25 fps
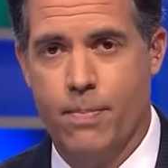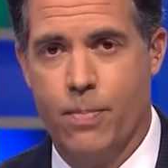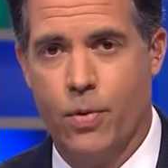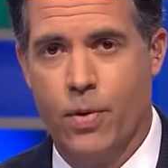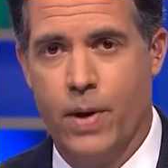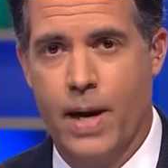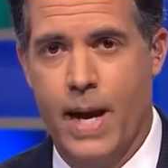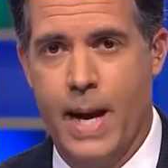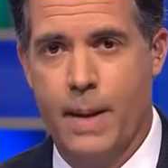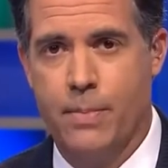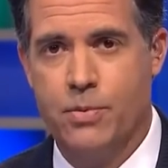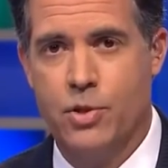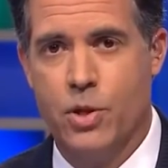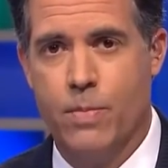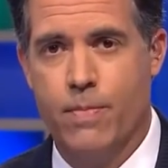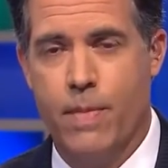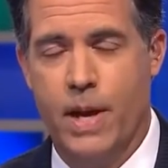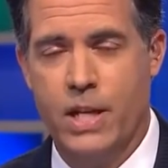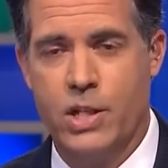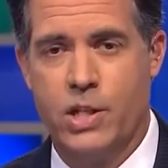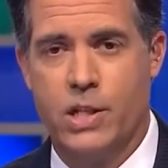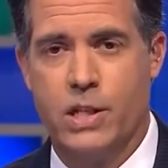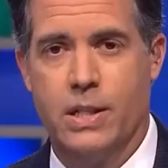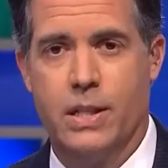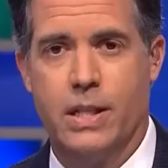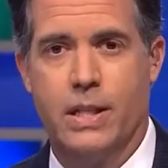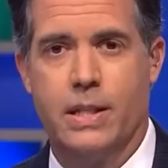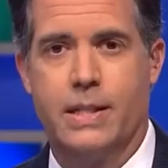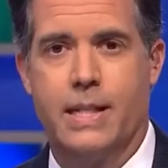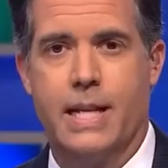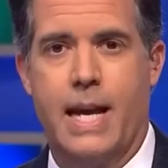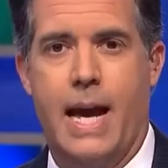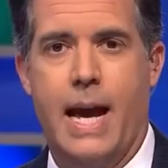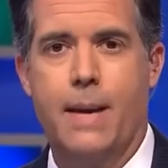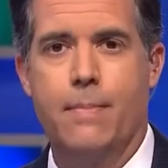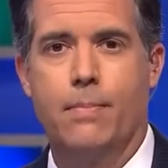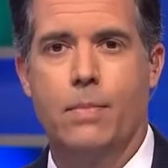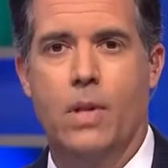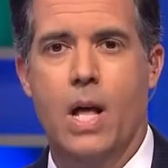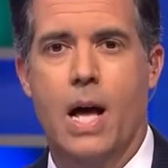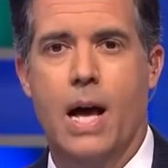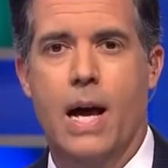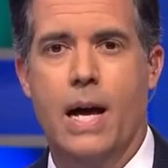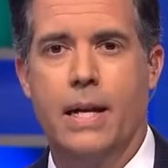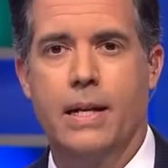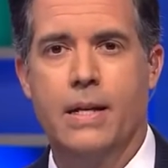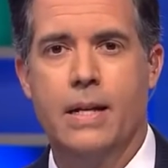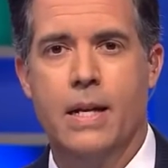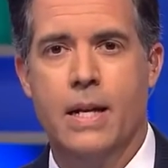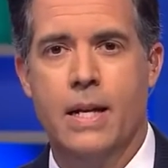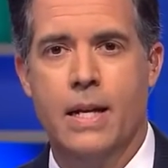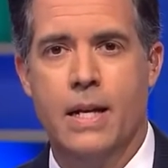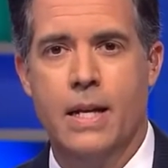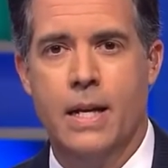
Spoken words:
perhaps. You mentioned the timeline.